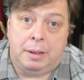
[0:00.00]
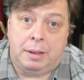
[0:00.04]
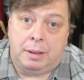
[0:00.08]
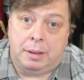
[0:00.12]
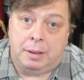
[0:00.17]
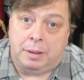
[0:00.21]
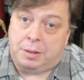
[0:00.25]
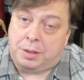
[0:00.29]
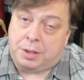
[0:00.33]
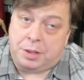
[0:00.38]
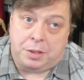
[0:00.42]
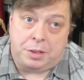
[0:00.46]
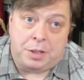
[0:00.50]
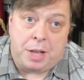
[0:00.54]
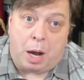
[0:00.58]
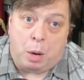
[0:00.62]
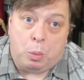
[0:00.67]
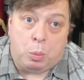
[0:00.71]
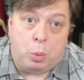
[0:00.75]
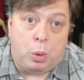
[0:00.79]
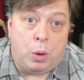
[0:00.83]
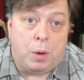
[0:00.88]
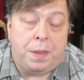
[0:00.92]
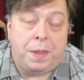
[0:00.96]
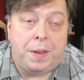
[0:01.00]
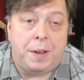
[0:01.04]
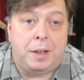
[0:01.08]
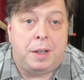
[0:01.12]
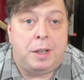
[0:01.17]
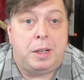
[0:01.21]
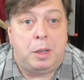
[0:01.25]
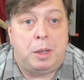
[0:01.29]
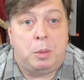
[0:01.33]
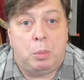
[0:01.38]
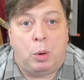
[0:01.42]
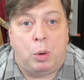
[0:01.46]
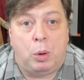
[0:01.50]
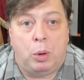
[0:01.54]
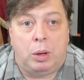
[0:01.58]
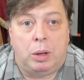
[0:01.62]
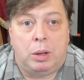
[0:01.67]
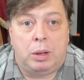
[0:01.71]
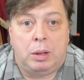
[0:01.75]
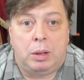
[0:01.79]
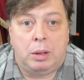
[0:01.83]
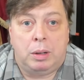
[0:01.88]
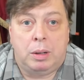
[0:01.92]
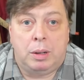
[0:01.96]
It's just not worth it anymore.
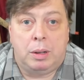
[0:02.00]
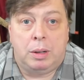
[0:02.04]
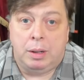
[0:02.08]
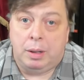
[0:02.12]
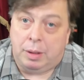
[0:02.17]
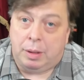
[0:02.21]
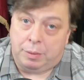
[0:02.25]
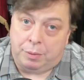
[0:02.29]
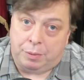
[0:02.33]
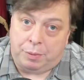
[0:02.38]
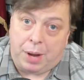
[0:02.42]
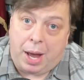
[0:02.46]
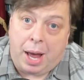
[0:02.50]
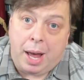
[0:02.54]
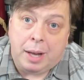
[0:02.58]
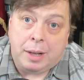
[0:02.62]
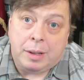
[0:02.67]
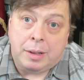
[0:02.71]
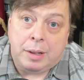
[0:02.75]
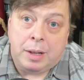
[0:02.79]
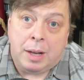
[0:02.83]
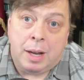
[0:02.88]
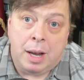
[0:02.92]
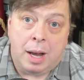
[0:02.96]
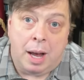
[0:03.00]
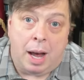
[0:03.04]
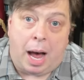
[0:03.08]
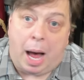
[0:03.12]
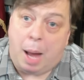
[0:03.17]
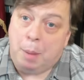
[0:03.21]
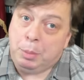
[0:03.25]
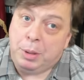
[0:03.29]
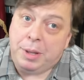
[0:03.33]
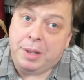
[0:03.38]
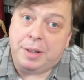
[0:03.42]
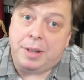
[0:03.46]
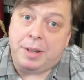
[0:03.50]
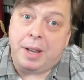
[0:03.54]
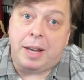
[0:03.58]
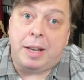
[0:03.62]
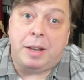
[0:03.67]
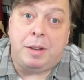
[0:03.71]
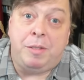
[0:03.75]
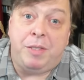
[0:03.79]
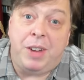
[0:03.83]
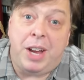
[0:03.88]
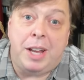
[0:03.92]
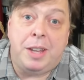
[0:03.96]
In fact, I'm going to take
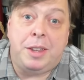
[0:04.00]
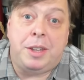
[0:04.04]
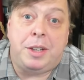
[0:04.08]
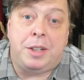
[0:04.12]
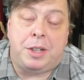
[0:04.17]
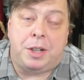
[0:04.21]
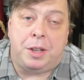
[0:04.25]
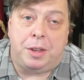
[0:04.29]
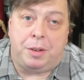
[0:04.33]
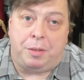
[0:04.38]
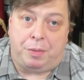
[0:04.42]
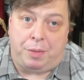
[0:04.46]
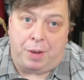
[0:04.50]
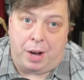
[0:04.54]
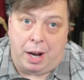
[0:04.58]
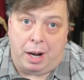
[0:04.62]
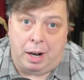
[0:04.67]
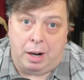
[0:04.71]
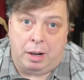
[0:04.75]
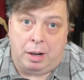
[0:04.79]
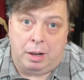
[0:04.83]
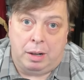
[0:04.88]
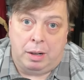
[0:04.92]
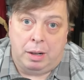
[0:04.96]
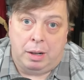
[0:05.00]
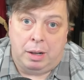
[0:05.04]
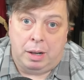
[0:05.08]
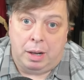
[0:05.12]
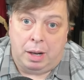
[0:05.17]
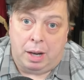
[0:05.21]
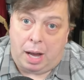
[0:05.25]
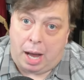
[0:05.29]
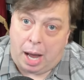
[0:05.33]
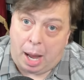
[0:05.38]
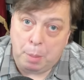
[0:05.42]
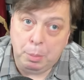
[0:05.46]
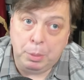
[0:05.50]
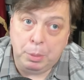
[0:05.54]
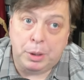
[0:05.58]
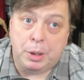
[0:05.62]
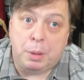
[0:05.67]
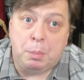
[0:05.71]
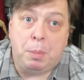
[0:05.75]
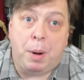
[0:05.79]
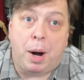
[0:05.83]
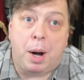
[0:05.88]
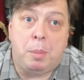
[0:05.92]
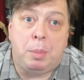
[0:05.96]
advantage of the fire. I'm going to
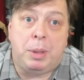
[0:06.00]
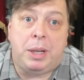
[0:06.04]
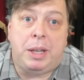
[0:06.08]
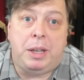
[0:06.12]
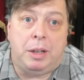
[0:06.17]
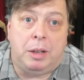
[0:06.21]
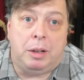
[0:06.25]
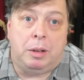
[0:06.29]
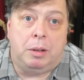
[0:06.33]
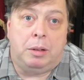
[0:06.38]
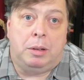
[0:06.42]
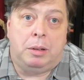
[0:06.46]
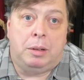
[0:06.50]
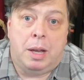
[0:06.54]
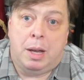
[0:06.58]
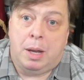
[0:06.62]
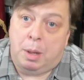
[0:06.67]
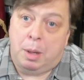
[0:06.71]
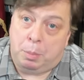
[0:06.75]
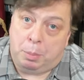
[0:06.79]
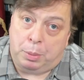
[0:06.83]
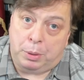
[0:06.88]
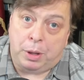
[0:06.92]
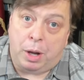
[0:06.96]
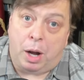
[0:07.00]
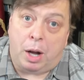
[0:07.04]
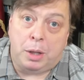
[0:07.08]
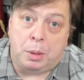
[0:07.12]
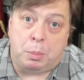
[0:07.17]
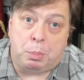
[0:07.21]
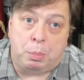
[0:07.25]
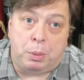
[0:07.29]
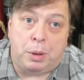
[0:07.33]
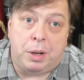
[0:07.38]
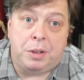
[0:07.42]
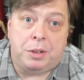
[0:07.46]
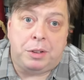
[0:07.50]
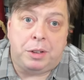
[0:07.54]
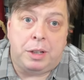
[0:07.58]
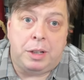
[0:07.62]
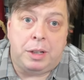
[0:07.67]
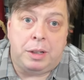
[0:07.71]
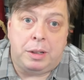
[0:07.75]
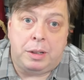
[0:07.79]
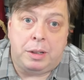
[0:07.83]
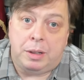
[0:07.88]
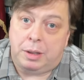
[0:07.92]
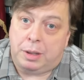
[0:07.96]
barbecue, put on a
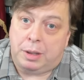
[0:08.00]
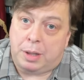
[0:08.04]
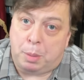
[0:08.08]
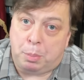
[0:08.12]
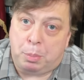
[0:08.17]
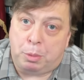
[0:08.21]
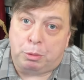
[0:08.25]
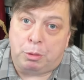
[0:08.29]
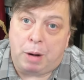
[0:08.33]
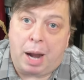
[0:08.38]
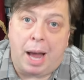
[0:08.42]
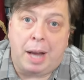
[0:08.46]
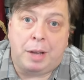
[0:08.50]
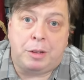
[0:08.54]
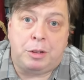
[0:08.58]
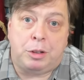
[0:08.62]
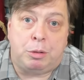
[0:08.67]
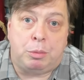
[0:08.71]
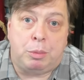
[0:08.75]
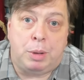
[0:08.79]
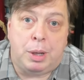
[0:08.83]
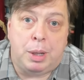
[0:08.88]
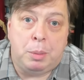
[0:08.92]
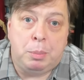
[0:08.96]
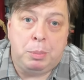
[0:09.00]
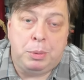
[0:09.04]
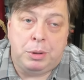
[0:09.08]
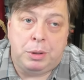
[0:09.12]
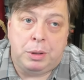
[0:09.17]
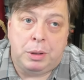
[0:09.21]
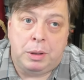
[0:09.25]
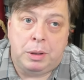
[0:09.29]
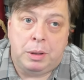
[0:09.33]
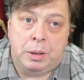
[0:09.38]
brisket, couple racks of ribs,